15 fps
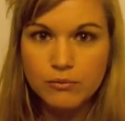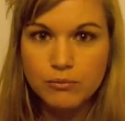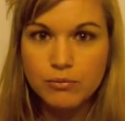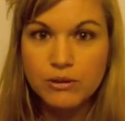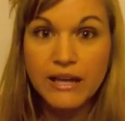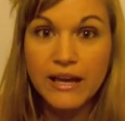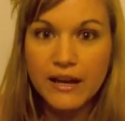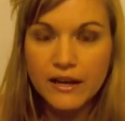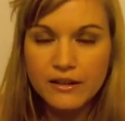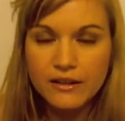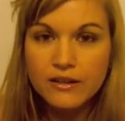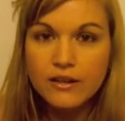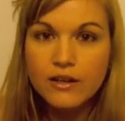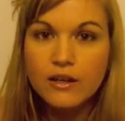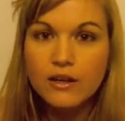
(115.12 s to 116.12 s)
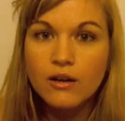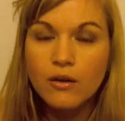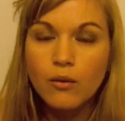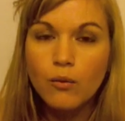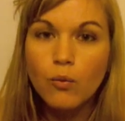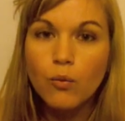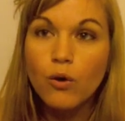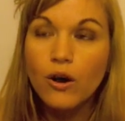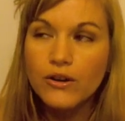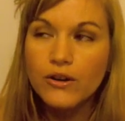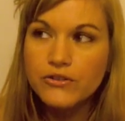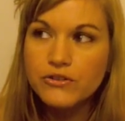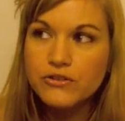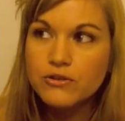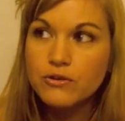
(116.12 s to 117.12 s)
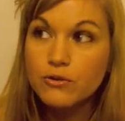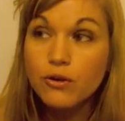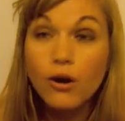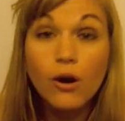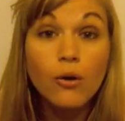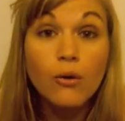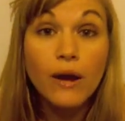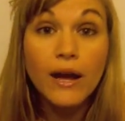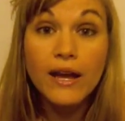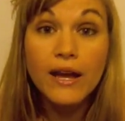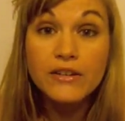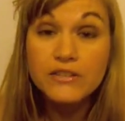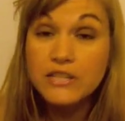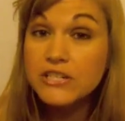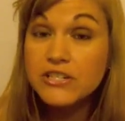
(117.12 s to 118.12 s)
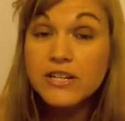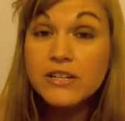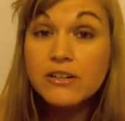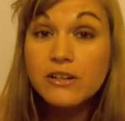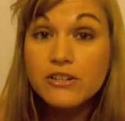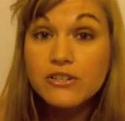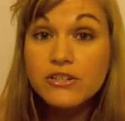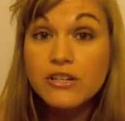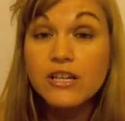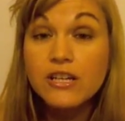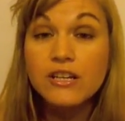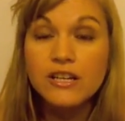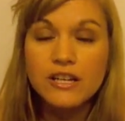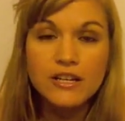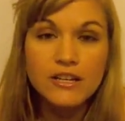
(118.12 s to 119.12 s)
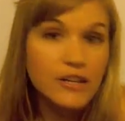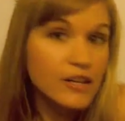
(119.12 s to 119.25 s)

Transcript: plan, was to go and teach English in